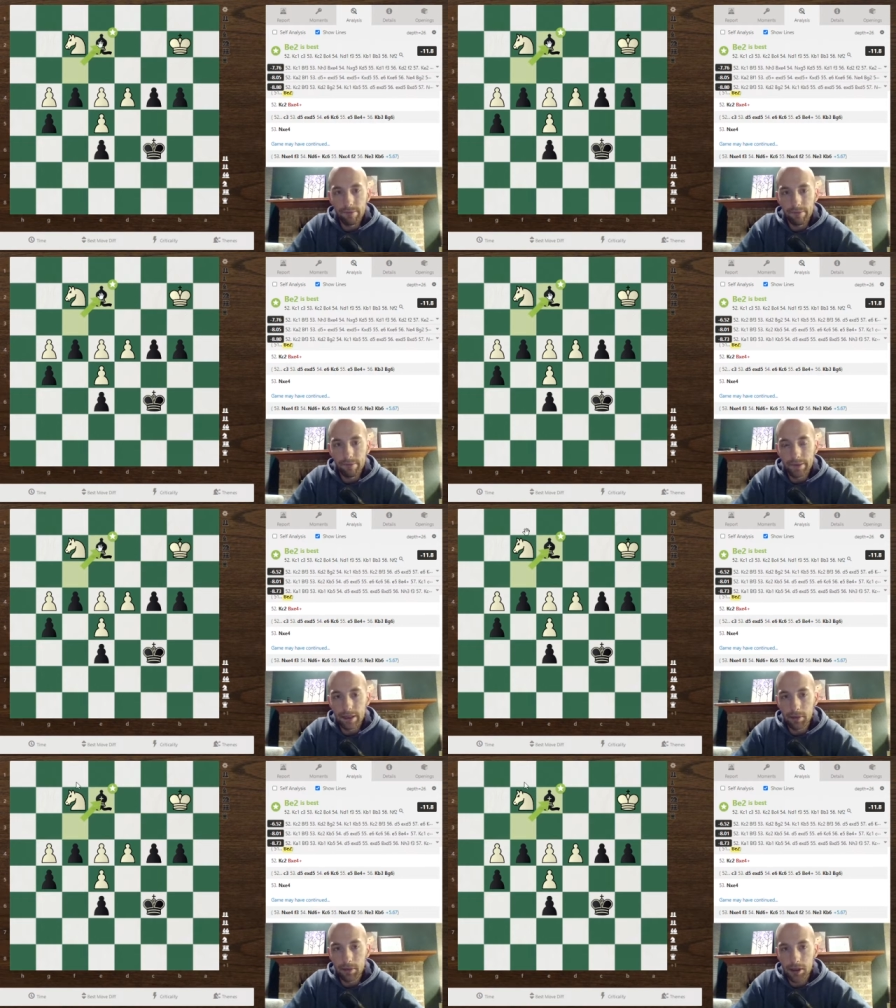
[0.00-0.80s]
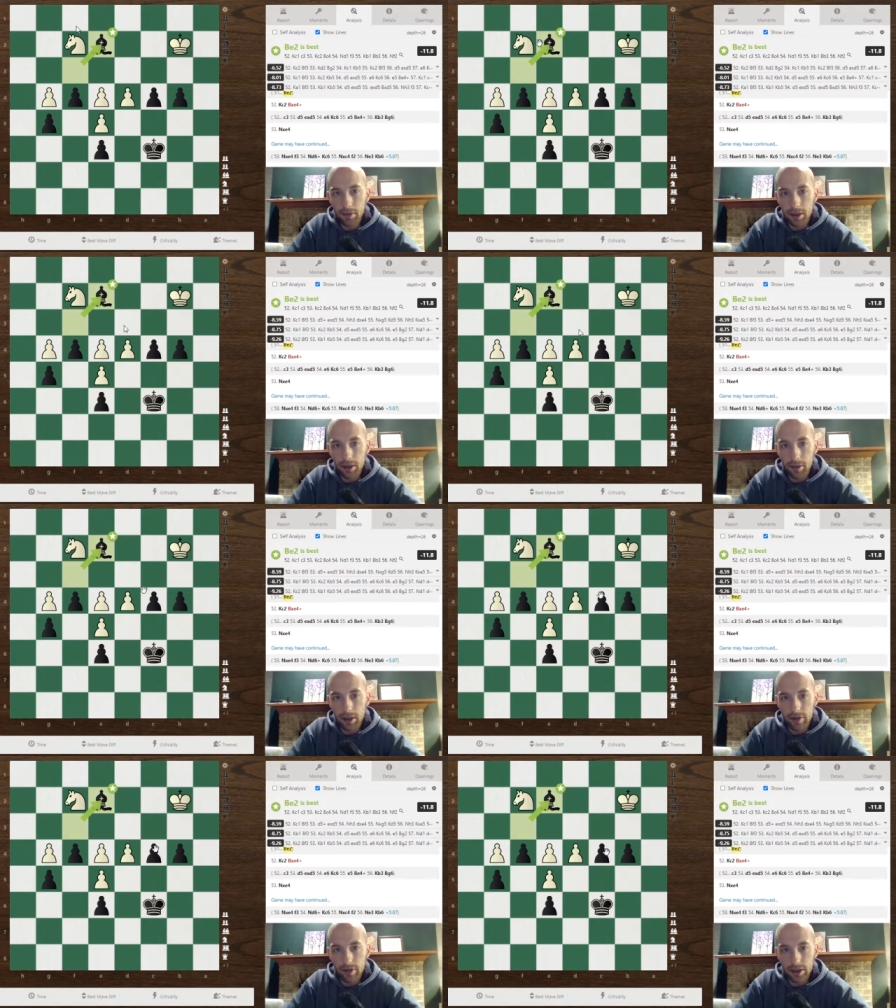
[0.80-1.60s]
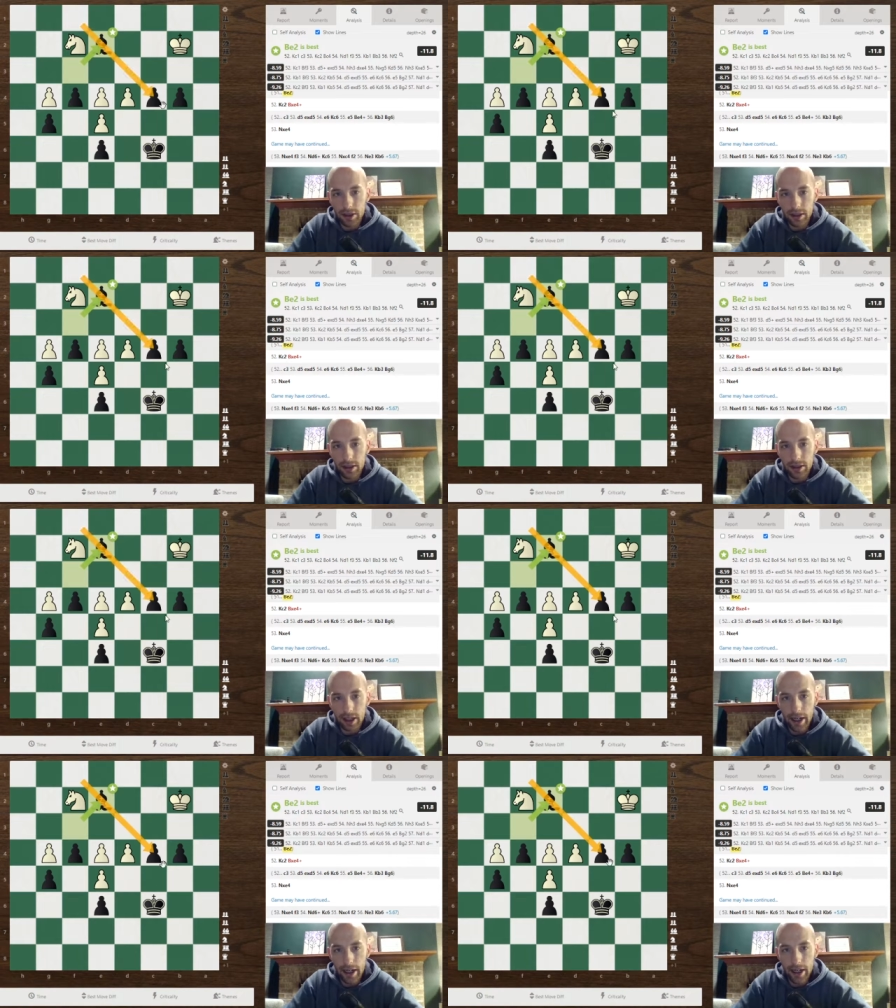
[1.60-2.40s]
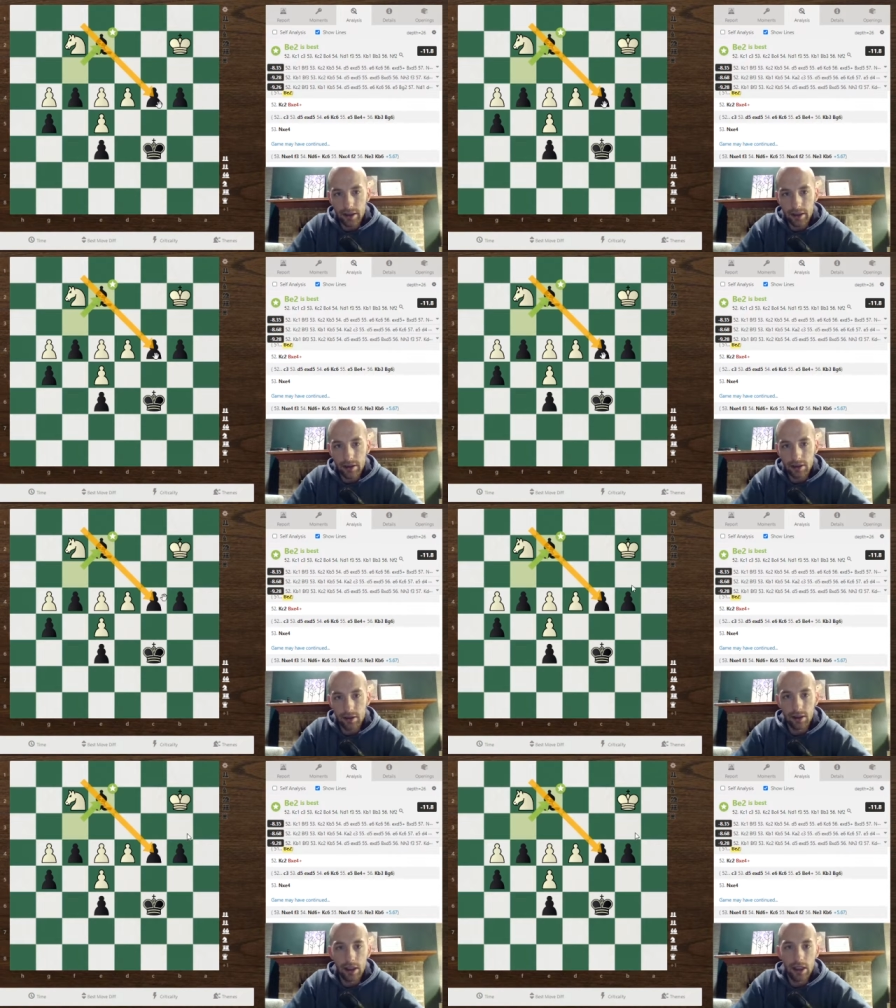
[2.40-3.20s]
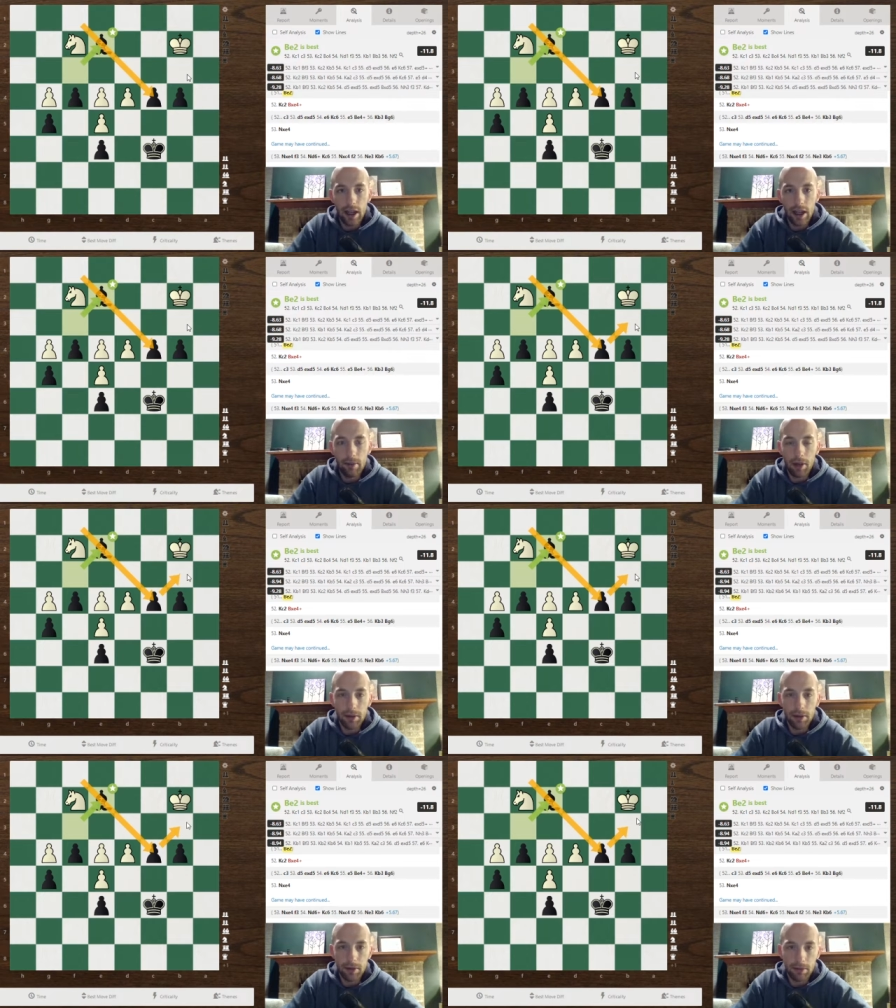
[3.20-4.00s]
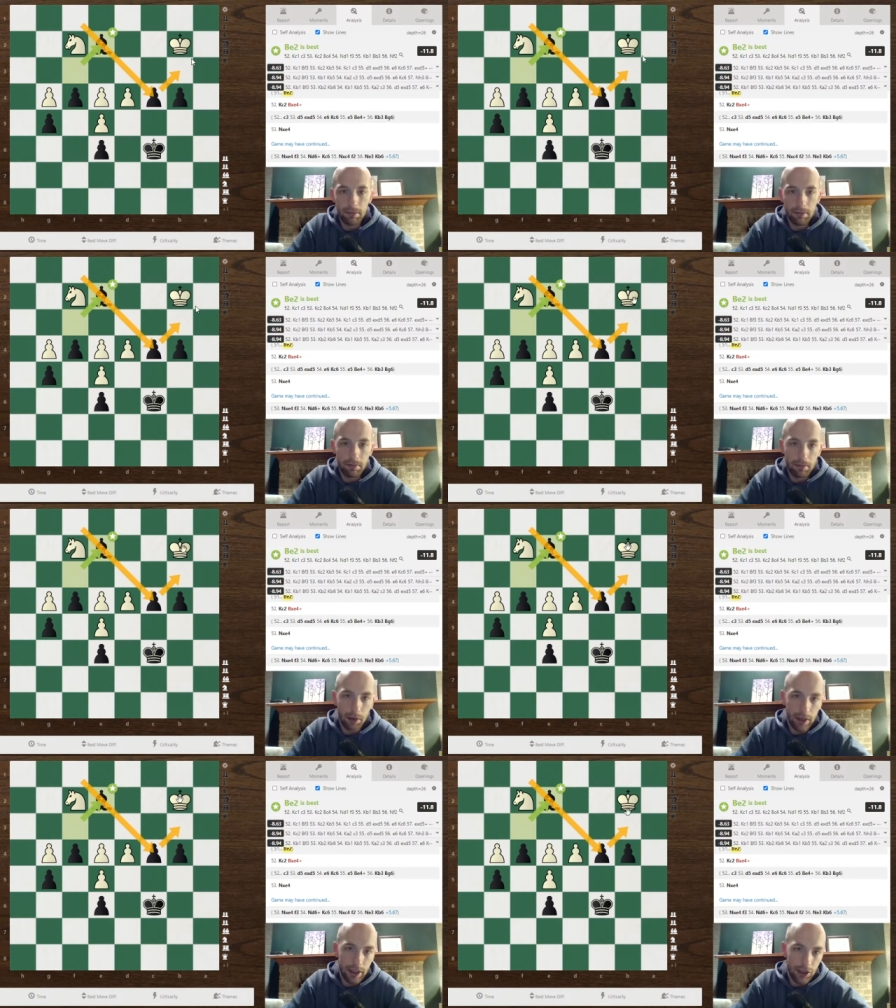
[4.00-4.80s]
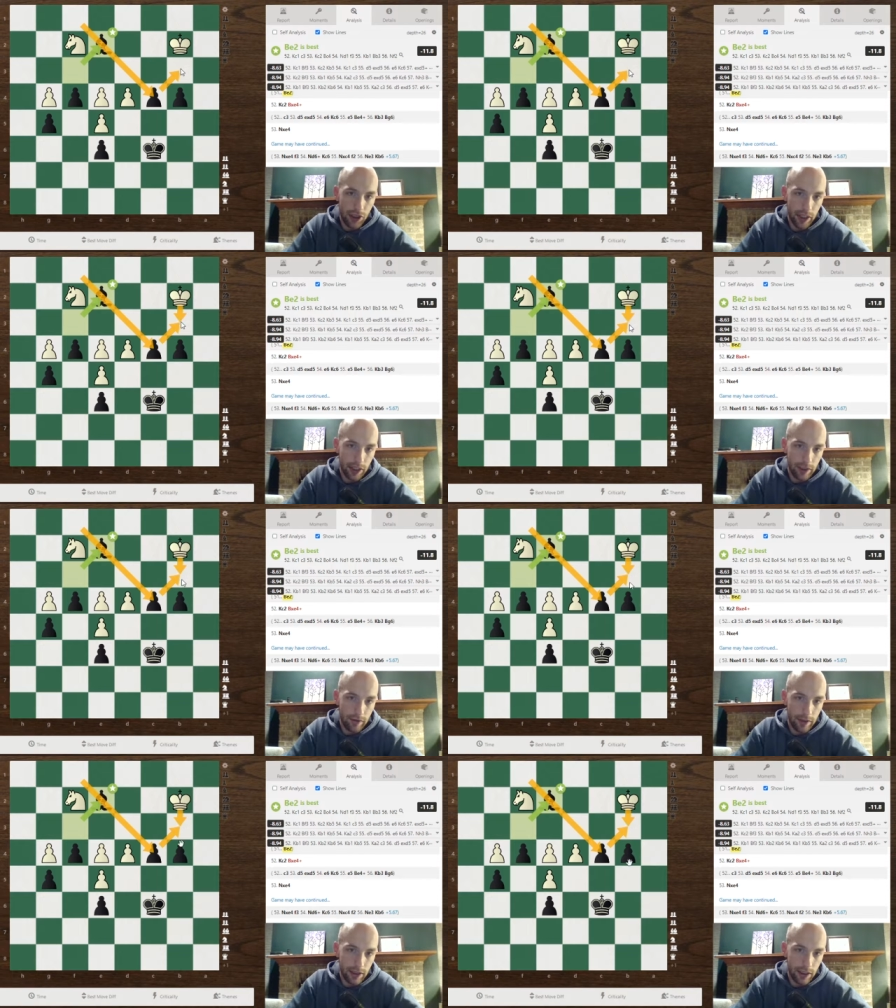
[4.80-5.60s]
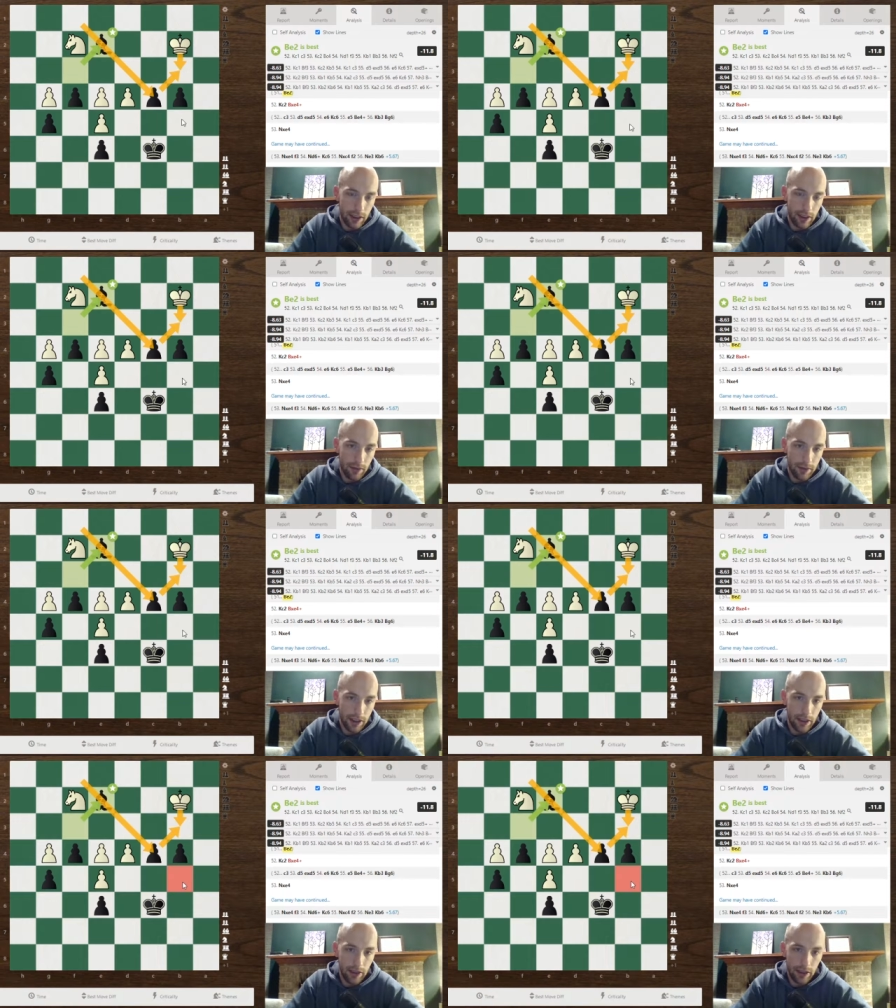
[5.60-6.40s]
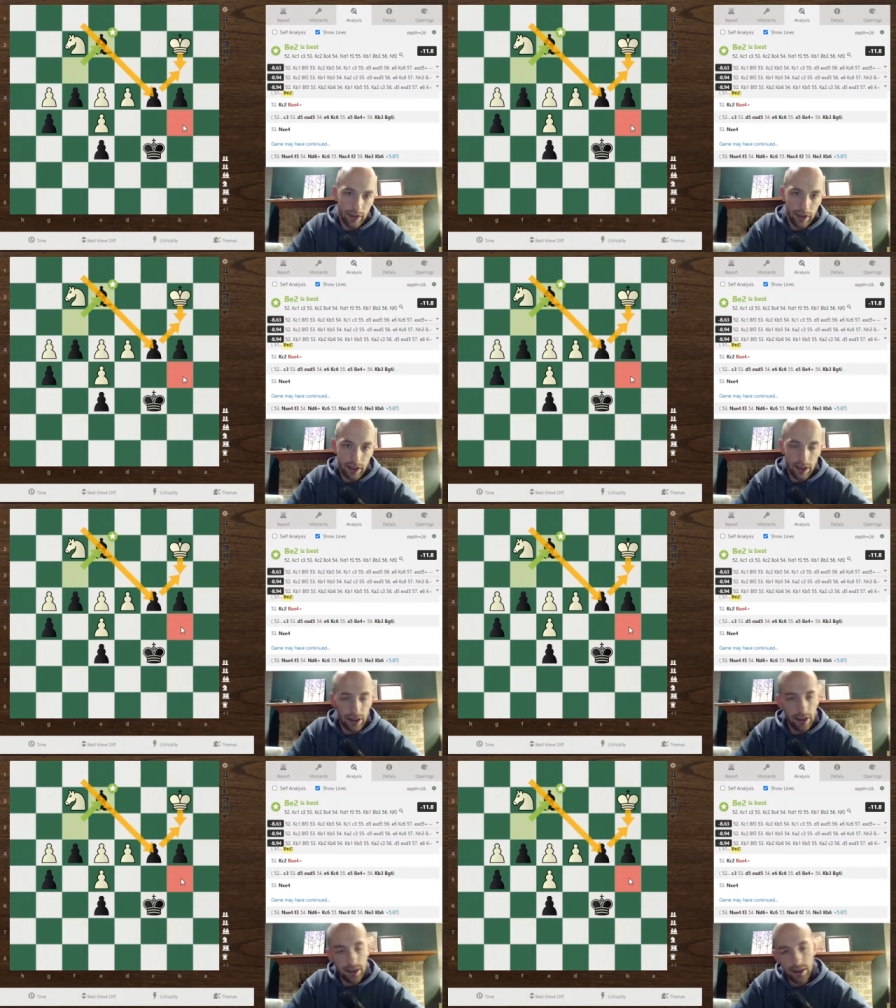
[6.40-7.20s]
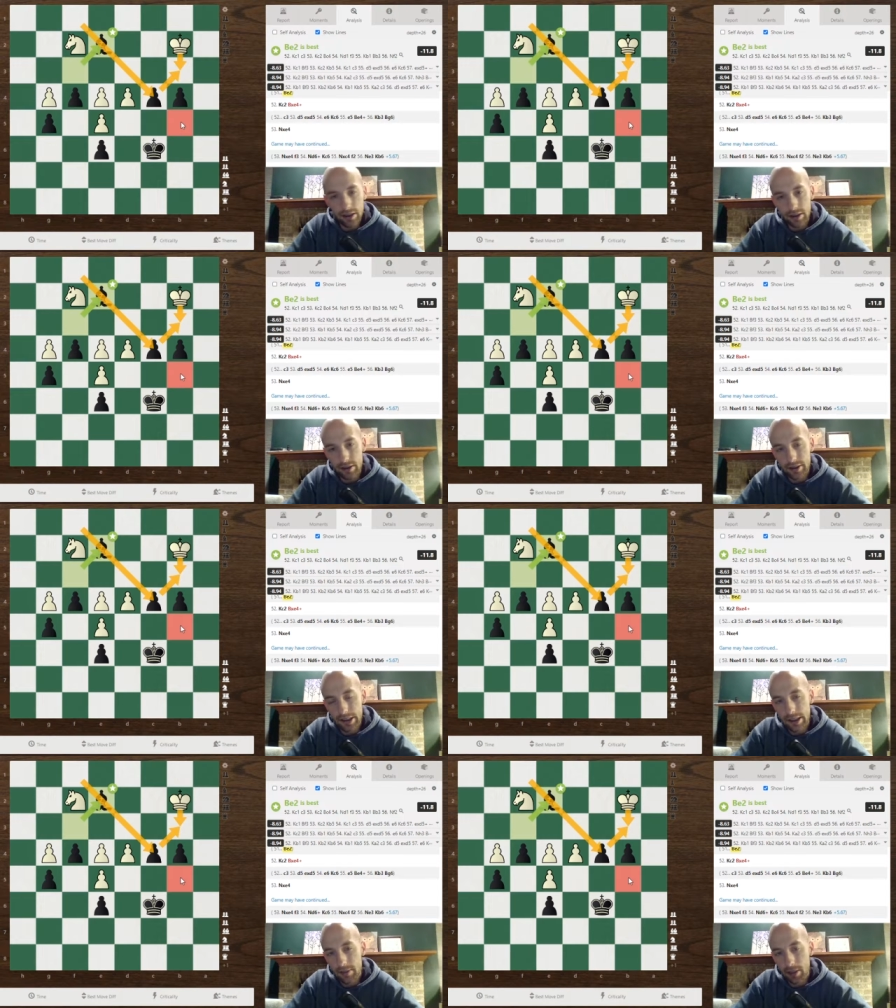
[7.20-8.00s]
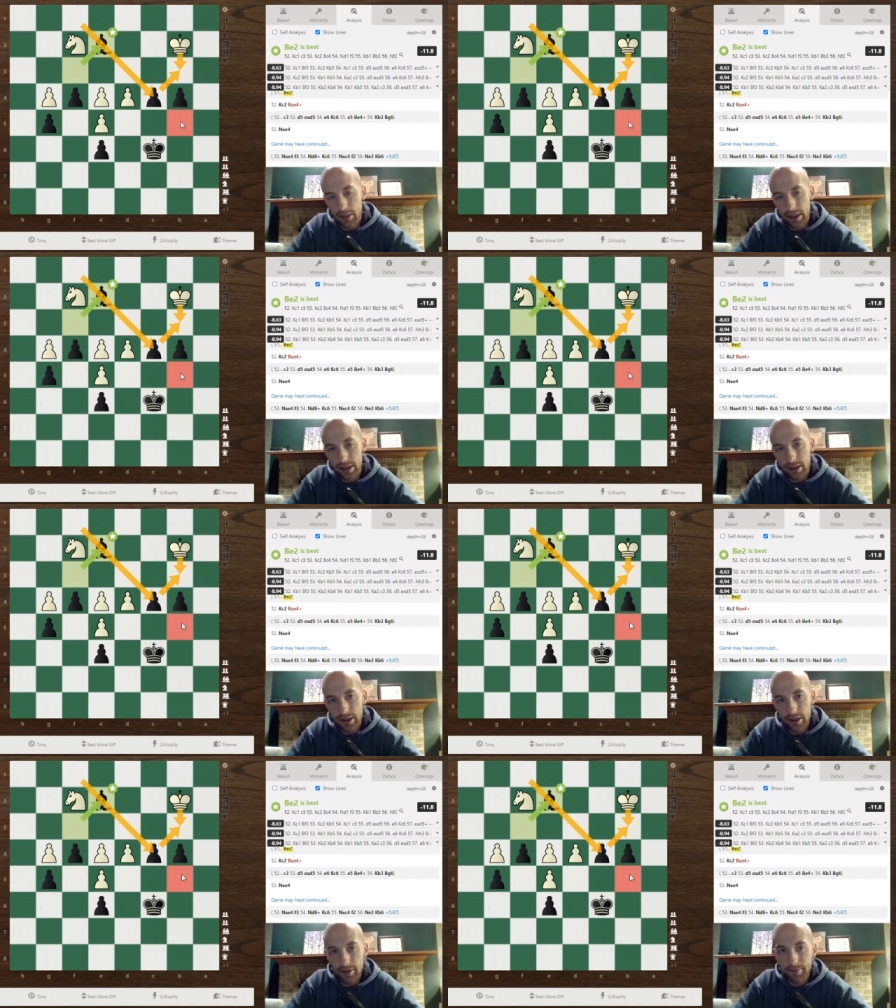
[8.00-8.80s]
This bishop coming over to this diagonal and possibly putting a check if the king comes here, and I've got the king here, my black king here.